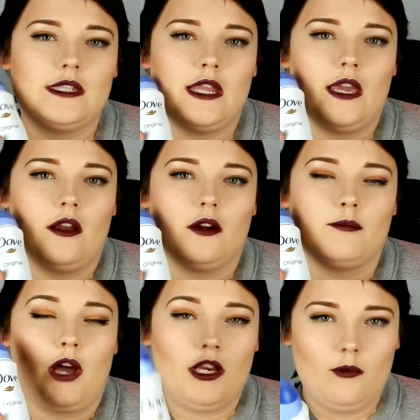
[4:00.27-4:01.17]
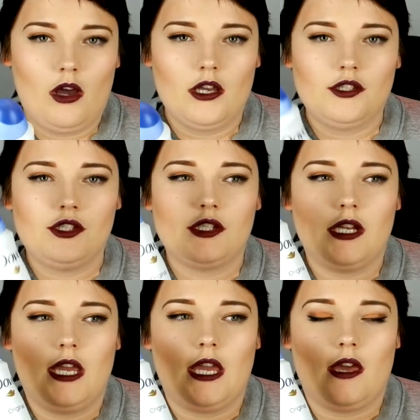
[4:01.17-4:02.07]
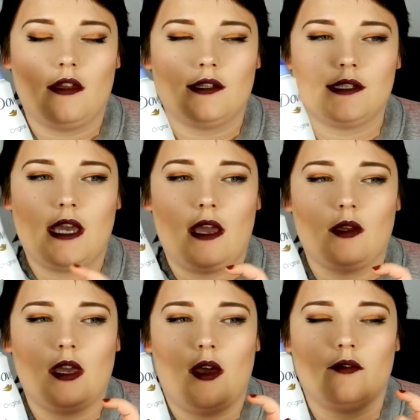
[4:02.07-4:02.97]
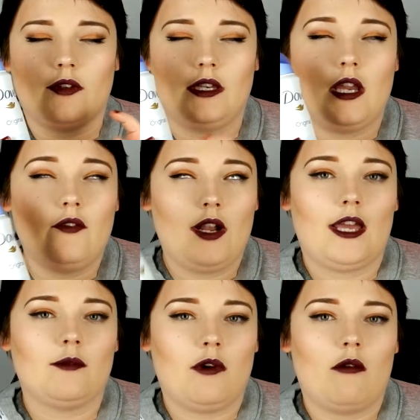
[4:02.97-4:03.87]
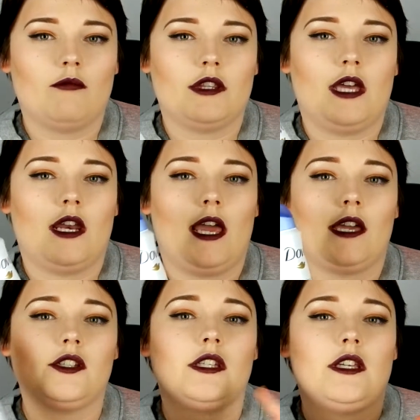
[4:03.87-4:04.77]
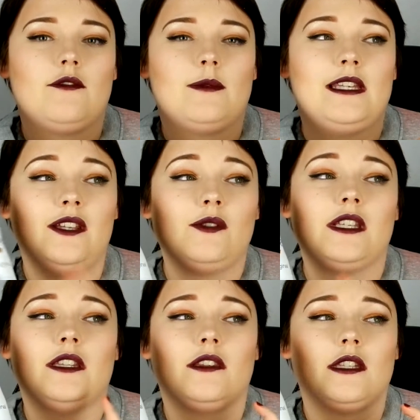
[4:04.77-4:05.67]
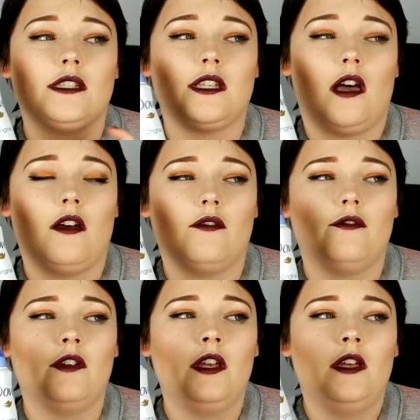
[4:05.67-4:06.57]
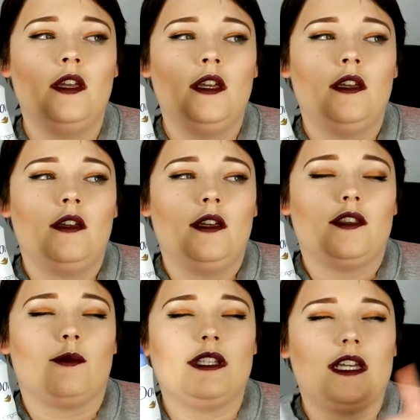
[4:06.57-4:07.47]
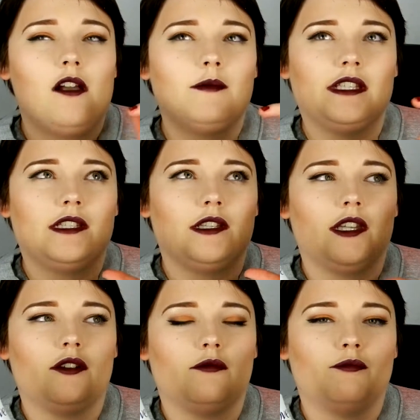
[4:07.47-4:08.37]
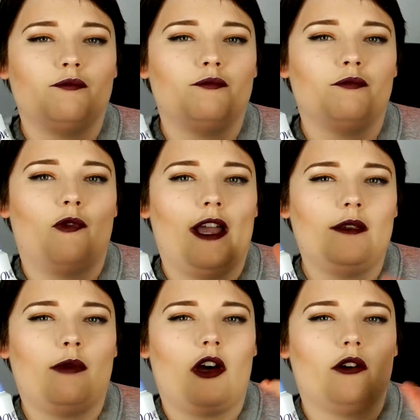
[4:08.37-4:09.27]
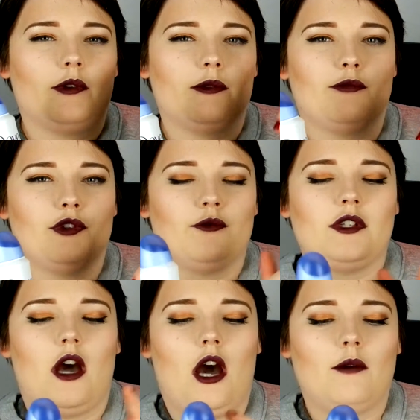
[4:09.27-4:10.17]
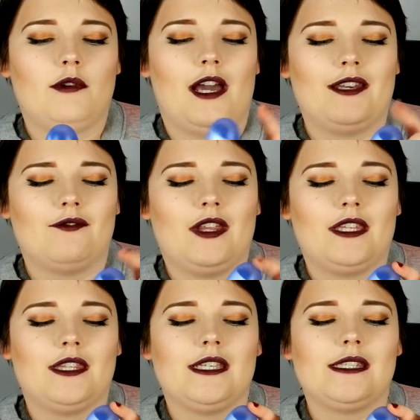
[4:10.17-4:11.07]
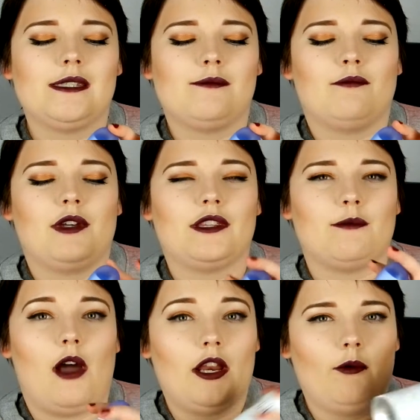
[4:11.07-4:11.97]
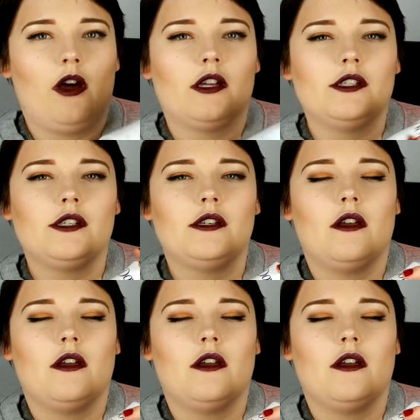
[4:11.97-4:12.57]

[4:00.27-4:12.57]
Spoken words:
their body wash and I have never had a problem with that. I actually have been using the Dove, the one that comes in the little white bottle with the blue top, kind of like this, but the body wash,